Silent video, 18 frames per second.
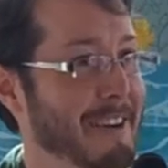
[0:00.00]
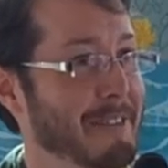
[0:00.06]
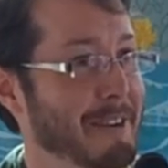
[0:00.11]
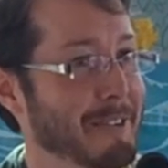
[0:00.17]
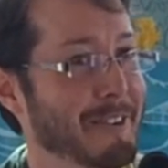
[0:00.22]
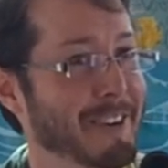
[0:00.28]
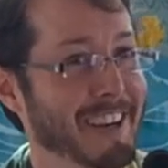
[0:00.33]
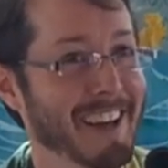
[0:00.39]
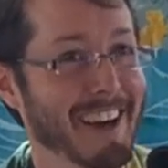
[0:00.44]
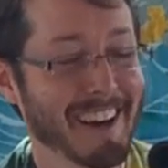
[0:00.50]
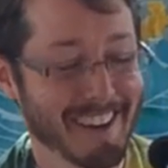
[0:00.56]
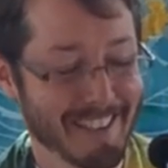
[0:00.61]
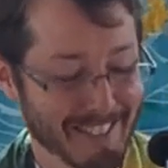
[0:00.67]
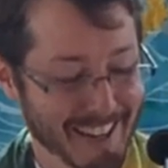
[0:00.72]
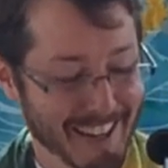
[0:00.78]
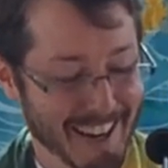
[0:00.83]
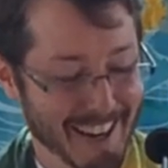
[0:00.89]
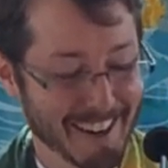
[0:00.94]
I mean, you know.
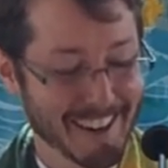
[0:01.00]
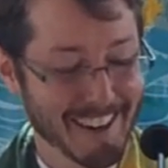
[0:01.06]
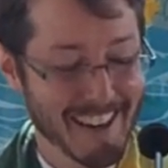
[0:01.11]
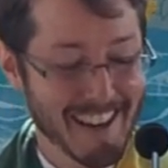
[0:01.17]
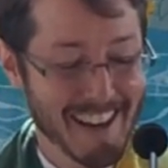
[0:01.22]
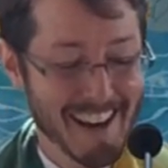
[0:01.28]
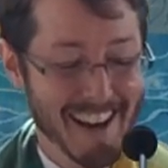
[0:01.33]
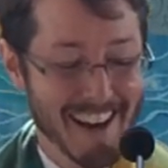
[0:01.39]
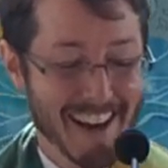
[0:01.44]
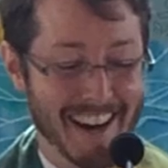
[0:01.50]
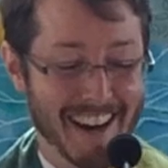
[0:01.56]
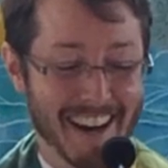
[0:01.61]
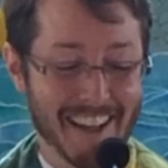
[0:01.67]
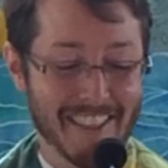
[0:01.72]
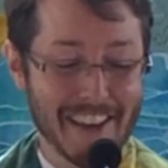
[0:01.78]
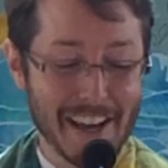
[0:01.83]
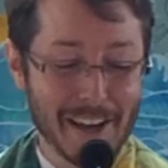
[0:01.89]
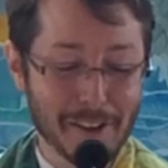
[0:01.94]
You know.
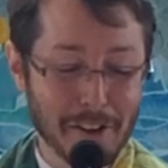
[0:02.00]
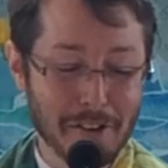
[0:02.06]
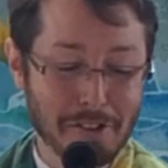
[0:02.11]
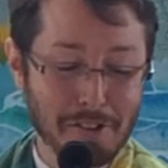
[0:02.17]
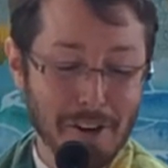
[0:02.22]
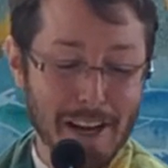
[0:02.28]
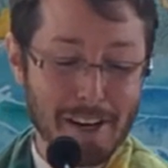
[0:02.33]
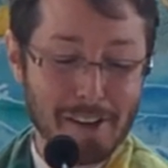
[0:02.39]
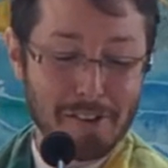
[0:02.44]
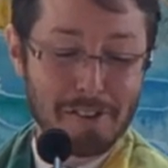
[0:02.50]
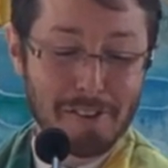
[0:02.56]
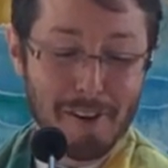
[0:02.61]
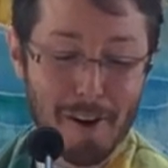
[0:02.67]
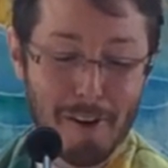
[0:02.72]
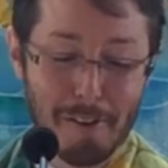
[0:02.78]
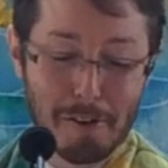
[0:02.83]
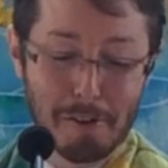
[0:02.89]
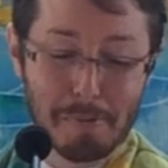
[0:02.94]
Uh, the illustrators of
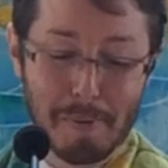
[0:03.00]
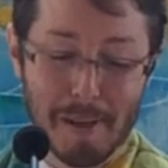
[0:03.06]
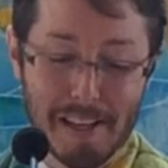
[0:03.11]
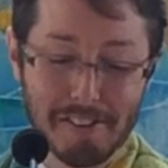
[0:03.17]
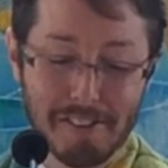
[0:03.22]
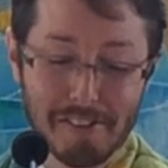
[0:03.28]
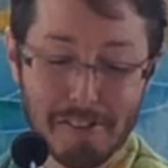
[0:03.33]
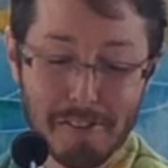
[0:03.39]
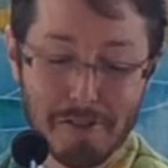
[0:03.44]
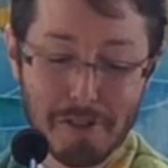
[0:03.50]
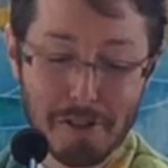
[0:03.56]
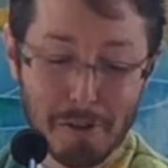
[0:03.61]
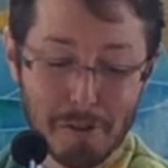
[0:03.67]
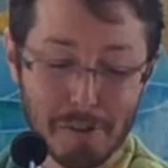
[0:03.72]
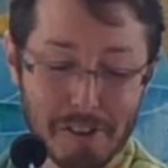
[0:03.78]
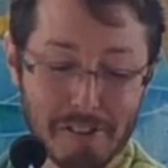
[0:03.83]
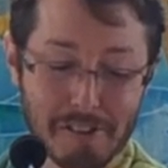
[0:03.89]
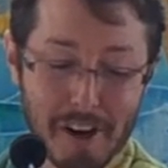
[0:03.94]
all those pieces of
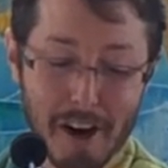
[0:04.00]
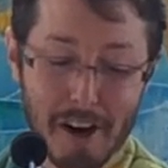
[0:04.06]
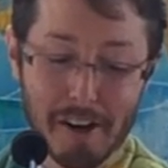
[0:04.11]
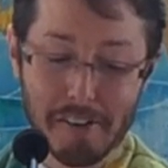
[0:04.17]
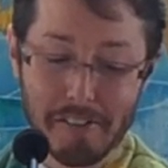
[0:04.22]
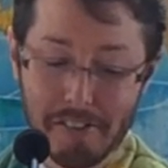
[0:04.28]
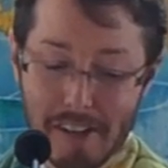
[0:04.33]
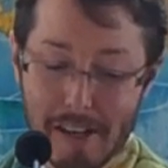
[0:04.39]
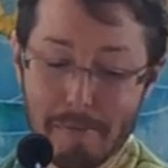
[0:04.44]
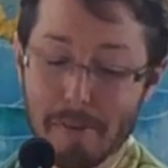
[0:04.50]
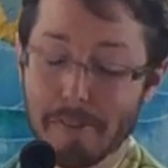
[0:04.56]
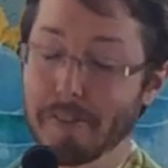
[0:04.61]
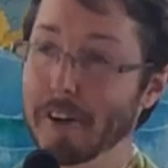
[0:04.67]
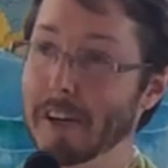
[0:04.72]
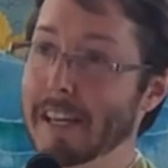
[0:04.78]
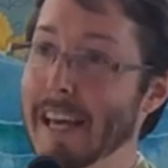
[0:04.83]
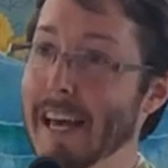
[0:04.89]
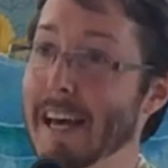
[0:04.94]
children's art seem to
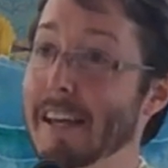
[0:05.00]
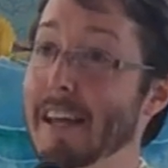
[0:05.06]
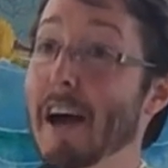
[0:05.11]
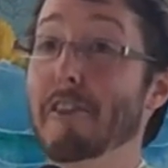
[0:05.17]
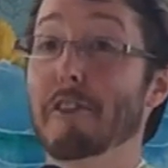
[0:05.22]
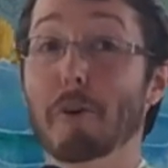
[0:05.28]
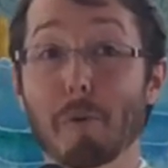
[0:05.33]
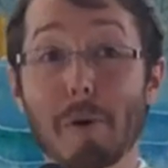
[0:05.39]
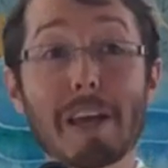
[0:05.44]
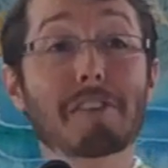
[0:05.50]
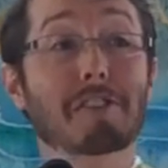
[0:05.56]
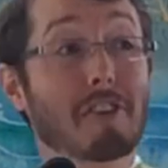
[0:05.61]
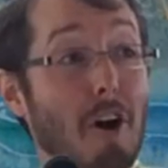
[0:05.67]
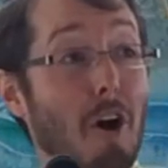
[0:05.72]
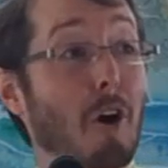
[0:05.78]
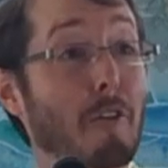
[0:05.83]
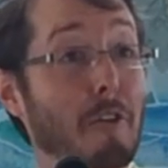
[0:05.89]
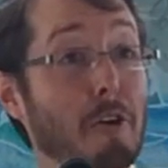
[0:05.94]
forget the reason
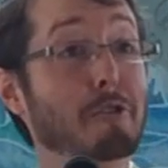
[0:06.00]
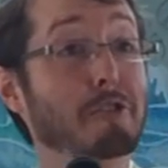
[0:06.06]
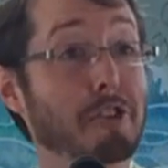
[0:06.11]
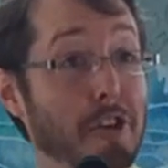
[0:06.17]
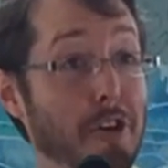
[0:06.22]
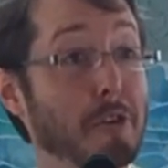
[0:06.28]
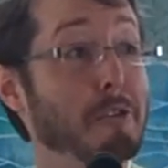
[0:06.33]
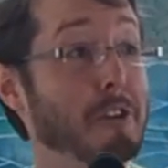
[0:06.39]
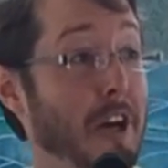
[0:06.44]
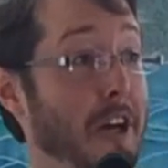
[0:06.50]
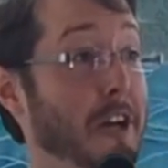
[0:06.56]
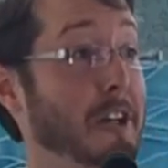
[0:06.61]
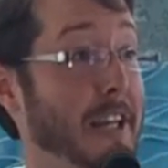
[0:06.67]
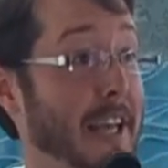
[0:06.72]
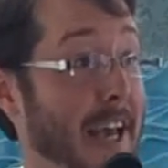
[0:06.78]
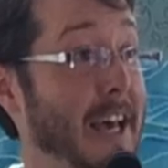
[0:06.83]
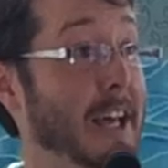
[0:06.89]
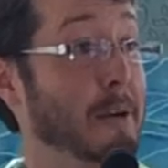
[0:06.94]
all those cute,
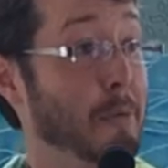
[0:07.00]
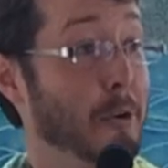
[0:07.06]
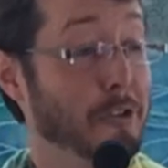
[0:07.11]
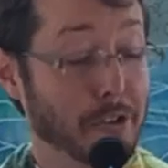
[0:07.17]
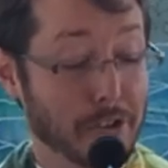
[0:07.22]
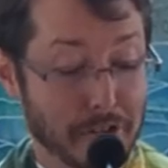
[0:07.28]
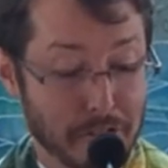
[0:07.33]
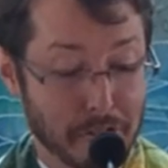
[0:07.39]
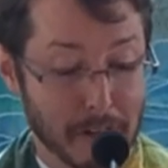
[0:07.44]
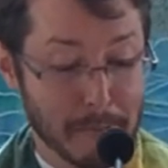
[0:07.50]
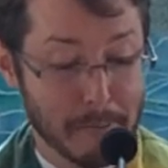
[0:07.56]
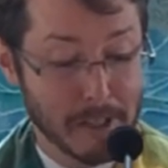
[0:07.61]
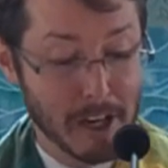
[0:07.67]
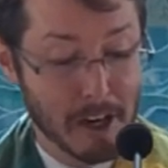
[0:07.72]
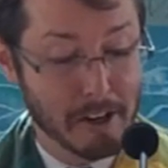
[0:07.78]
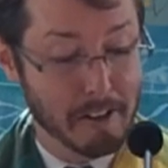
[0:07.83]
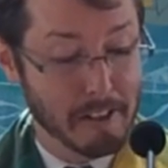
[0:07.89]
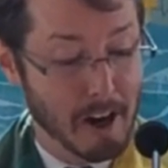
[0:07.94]
cuddly animals are
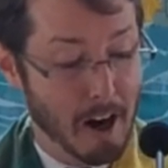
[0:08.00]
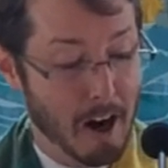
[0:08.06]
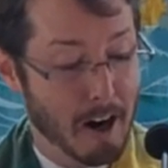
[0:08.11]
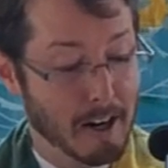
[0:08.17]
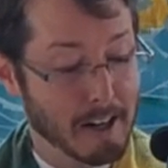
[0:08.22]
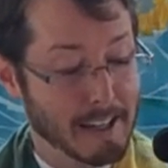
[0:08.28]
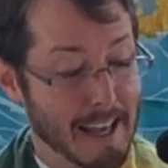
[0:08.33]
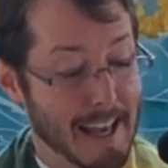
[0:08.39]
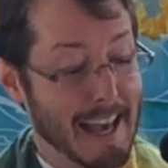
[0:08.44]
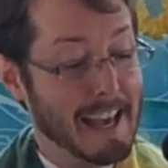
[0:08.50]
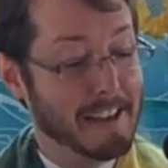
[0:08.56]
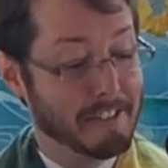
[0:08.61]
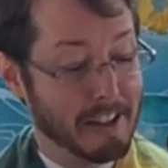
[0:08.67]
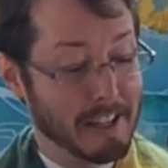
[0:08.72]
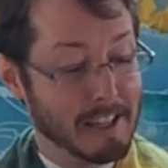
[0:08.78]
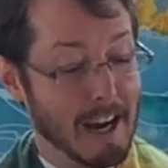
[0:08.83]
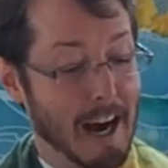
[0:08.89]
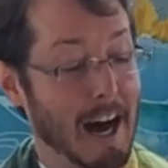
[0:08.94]
streaming onto the ark is
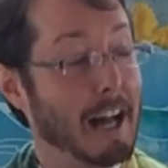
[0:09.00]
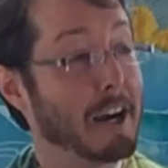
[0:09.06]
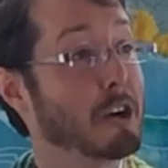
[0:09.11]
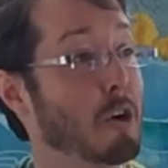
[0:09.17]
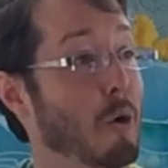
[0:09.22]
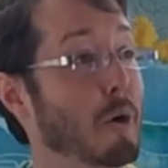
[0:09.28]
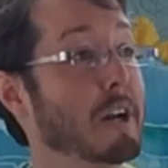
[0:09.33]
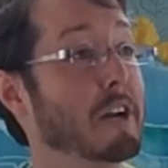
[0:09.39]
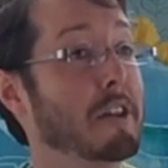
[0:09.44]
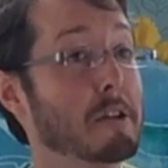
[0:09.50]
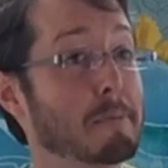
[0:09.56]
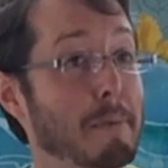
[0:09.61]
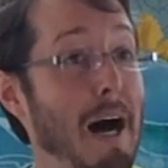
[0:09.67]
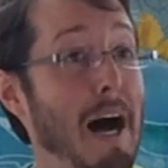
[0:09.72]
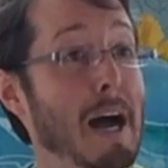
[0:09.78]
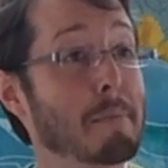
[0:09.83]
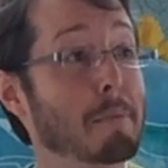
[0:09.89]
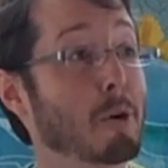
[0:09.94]
that God, according to the
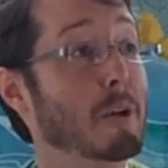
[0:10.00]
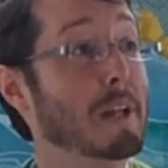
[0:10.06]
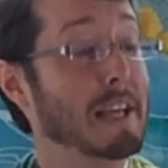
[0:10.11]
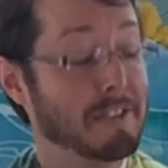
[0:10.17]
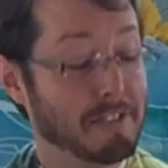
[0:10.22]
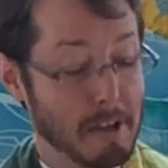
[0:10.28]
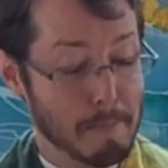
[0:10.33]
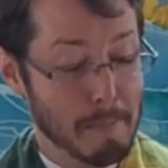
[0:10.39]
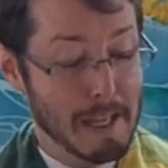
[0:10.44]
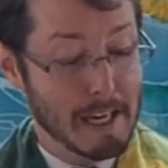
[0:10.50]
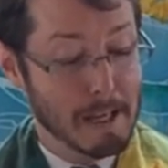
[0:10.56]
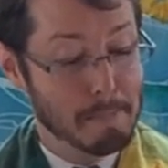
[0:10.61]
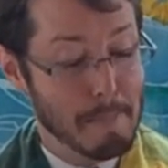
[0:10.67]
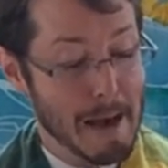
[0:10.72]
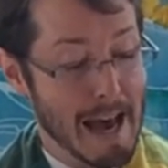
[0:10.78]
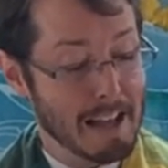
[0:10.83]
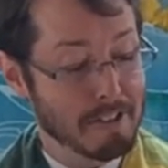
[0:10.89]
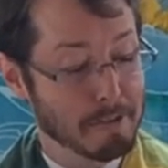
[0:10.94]
Bible, is
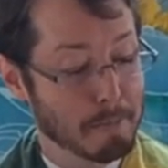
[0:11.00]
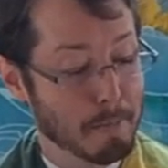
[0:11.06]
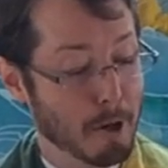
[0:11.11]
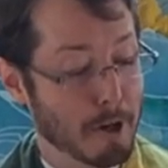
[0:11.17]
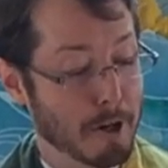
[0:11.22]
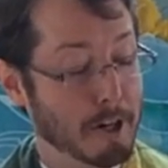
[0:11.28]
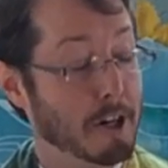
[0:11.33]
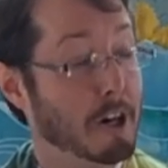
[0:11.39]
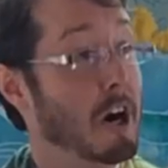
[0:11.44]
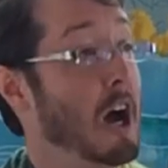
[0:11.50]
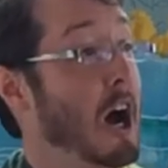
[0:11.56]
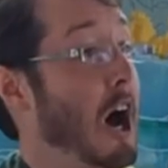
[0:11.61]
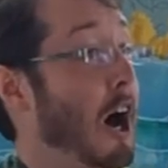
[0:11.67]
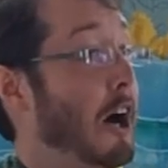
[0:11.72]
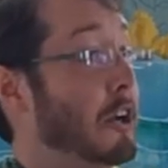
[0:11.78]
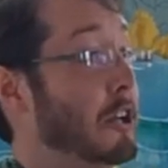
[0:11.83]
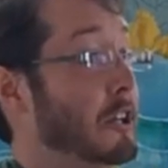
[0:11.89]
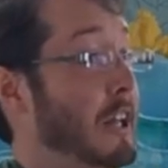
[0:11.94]
committing mass murder
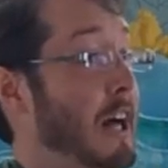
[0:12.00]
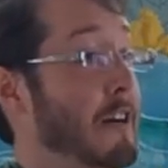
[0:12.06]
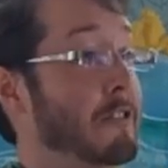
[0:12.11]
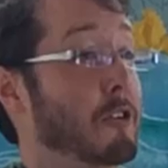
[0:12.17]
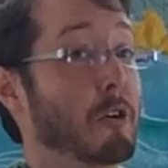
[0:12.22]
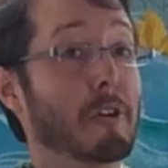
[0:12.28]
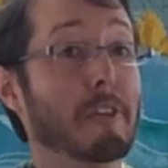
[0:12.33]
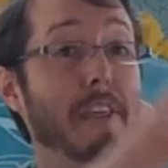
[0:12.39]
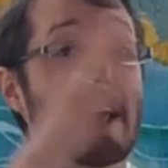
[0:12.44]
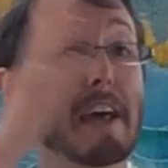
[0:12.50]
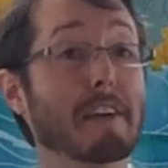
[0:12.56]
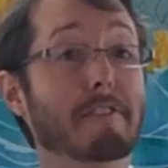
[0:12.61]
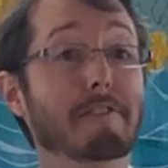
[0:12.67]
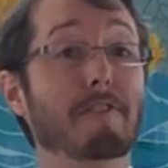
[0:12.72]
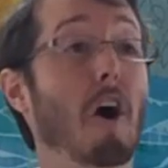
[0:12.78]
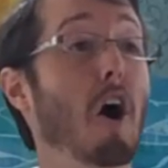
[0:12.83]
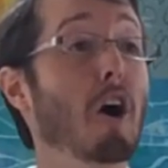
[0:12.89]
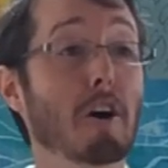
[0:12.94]
on a level
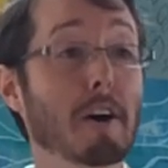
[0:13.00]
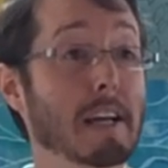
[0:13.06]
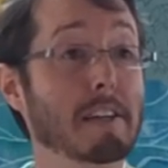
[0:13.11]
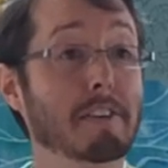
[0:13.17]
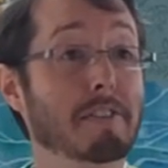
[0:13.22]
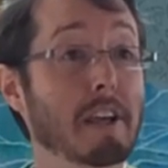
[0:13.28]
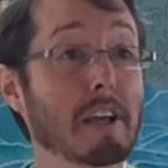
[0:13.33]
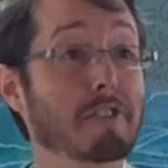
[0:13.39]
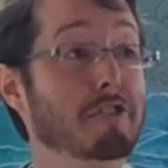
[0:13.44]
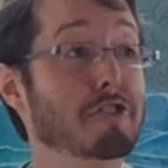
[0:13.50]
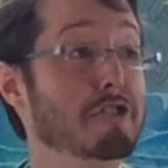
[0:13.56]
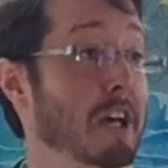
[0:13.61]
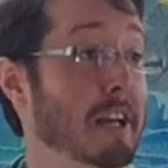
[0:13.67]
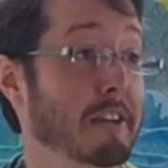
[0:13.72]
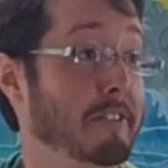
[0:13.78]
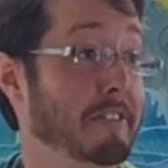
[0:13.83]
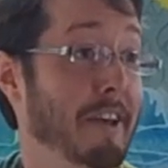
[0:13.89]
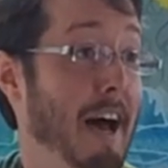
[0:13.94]
that far exceeds
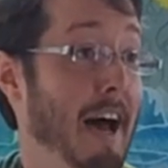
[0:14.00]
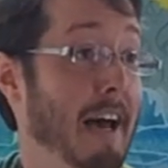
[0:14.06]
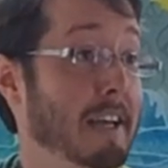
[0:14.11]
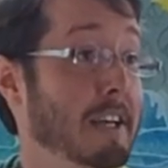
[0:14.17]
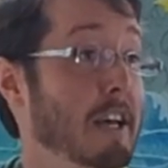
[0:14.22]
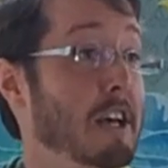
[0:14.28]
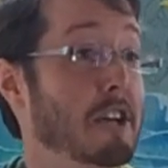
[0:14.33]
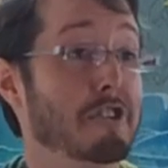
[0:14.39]
genocide.